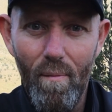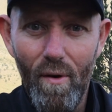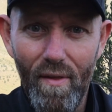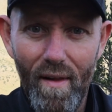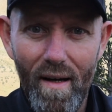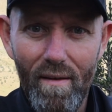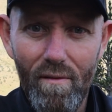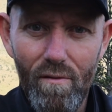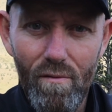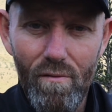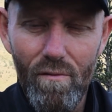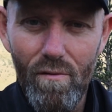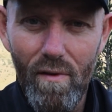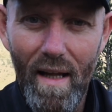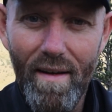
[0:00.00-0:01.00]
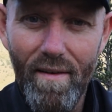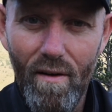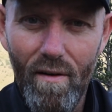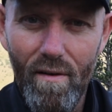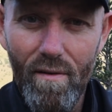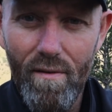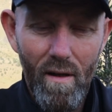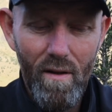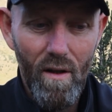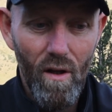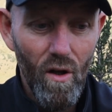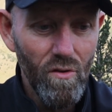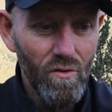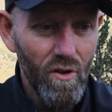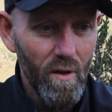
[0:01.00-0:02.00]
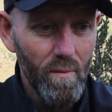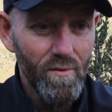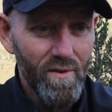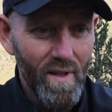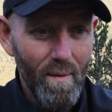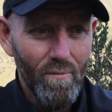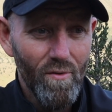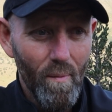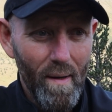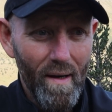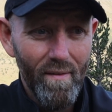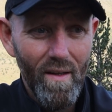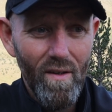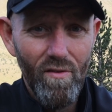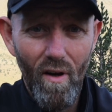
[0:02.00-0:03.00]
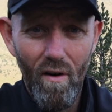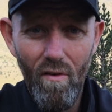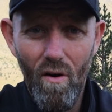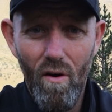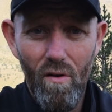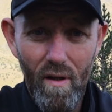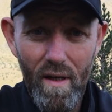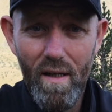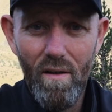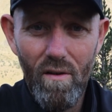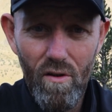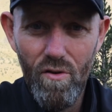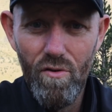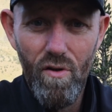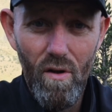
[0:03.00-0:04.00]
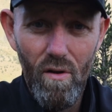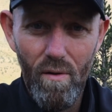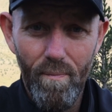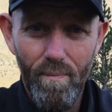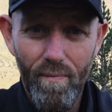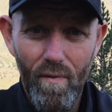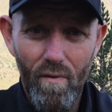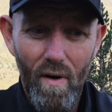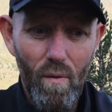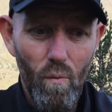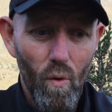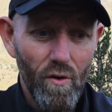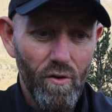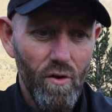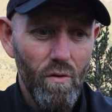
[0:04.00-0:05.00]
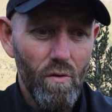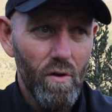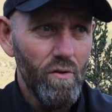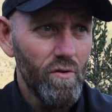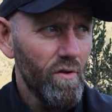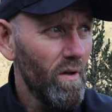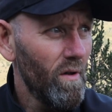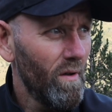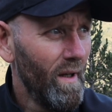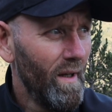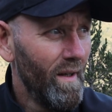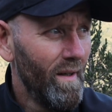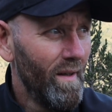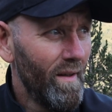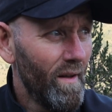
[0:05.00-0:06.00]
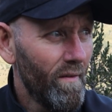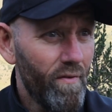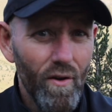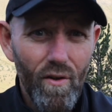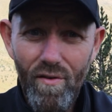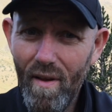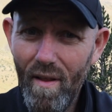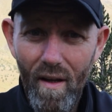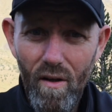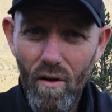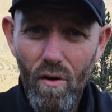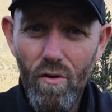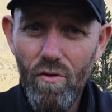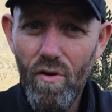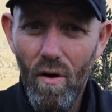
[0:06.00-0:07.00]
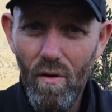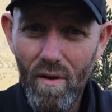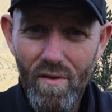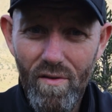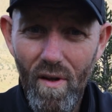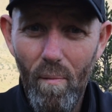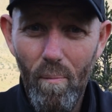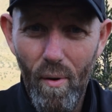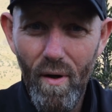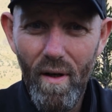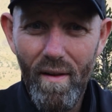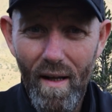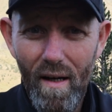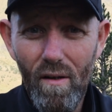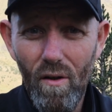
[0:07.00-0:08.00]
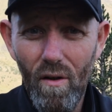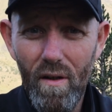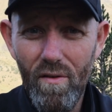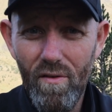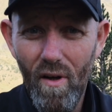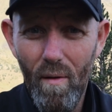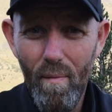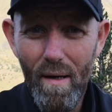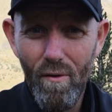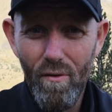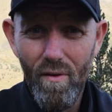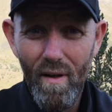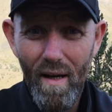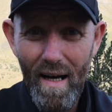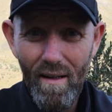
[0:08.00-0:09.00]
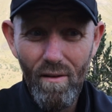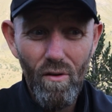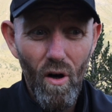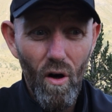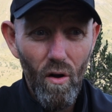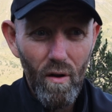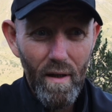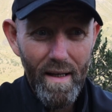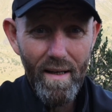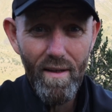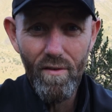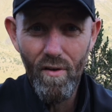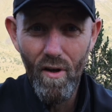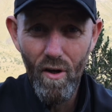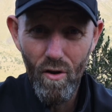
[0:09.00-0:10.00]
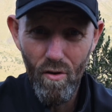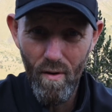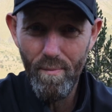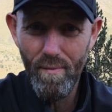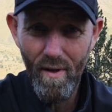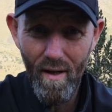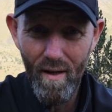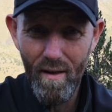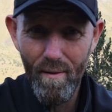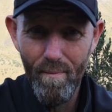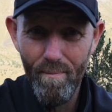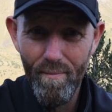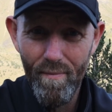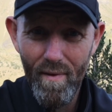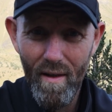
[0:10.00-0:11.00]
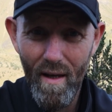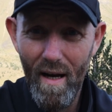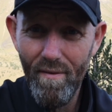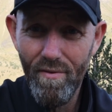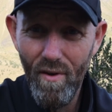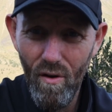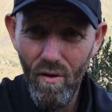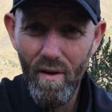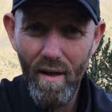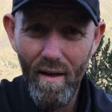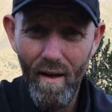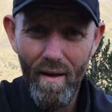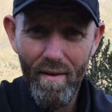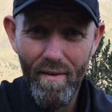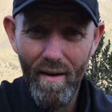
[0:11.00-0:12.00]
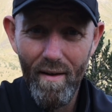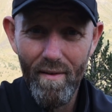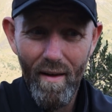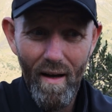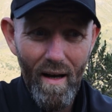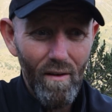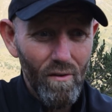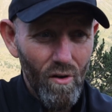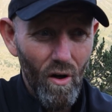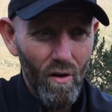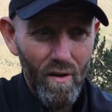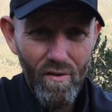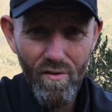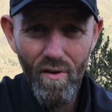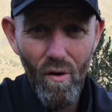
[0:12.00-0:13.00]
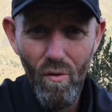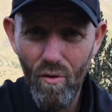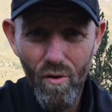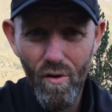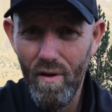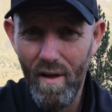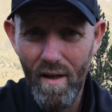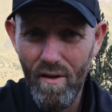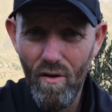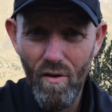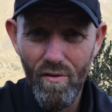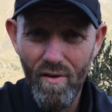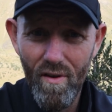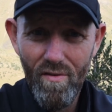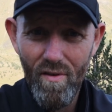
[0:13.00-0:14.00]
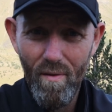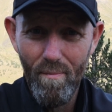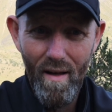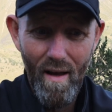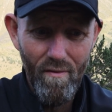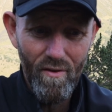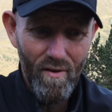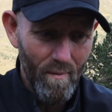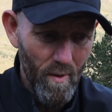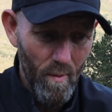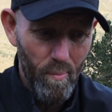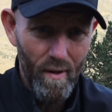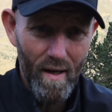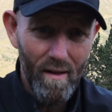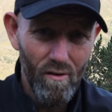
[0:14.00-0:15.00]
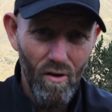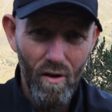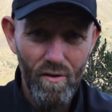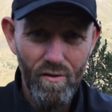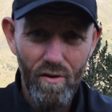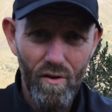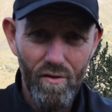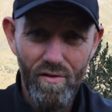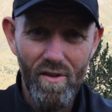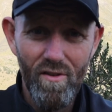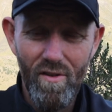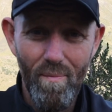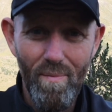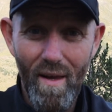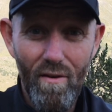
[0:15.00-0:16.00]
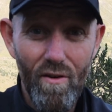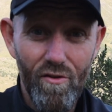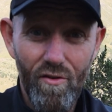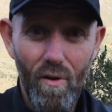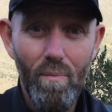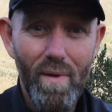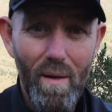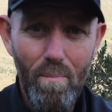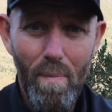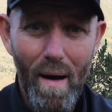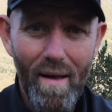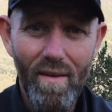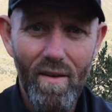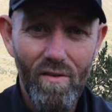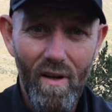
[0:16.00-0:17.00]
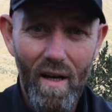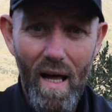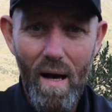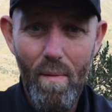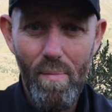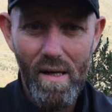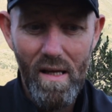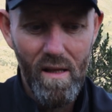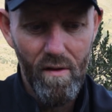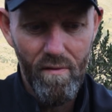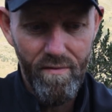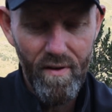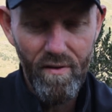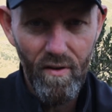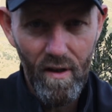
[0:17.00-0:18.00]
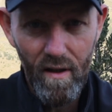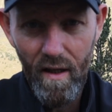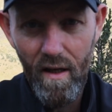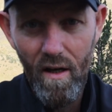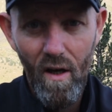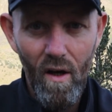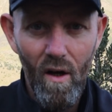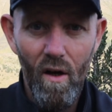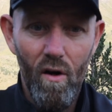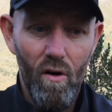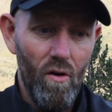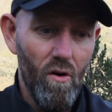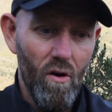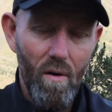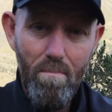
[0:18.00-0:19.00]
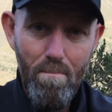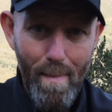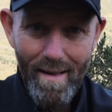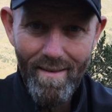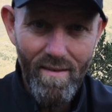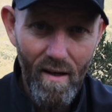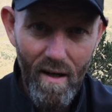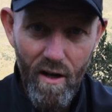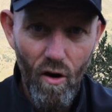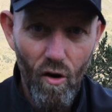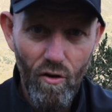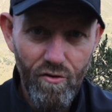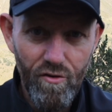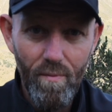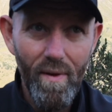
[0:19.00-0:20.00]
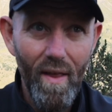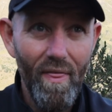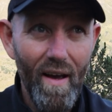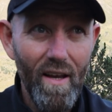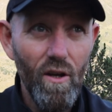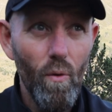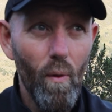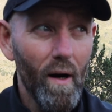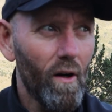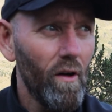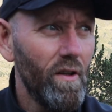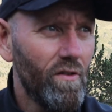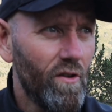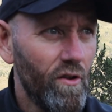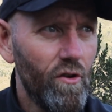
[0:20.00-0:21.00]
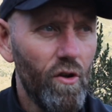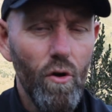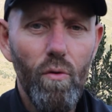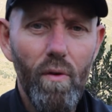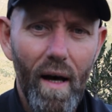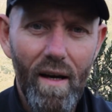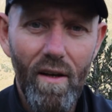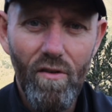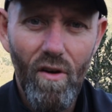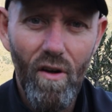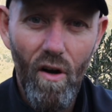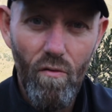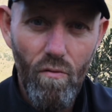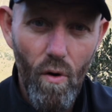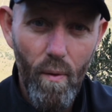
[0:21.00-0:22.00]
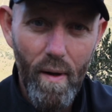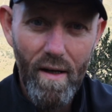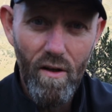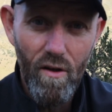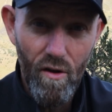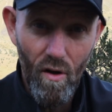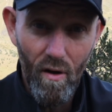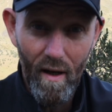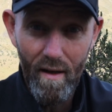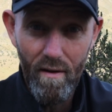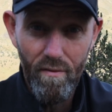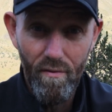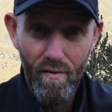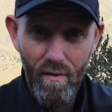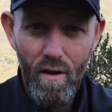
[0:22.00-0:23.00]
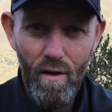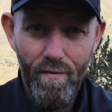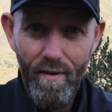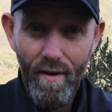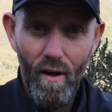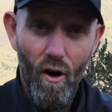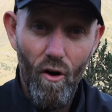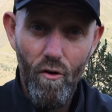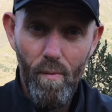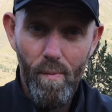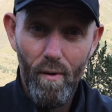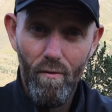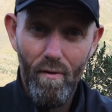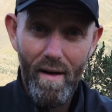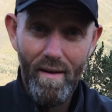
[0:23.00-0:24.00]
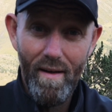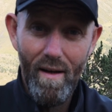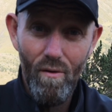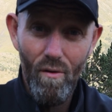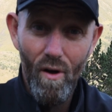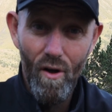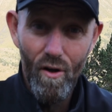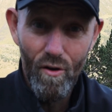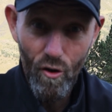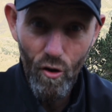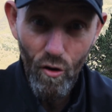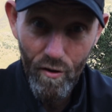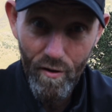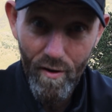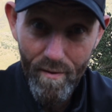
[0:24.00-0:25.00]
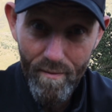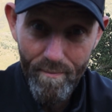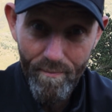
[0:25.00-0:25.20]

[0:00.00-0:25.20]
on that ladder. And the long-term steps about this are all in control, right? What do you control? The first thing that you control is not putting the alcohol into your mouth. Alcohol is kryptonite. You have to look at it like that, that alcohol is no good in your system, right? Every time you put alcohol into your system, there is something bad that's going to happen, either physically or mentally, or something that you are going to do that is going to ruin your life. You feel horrible right now? Good.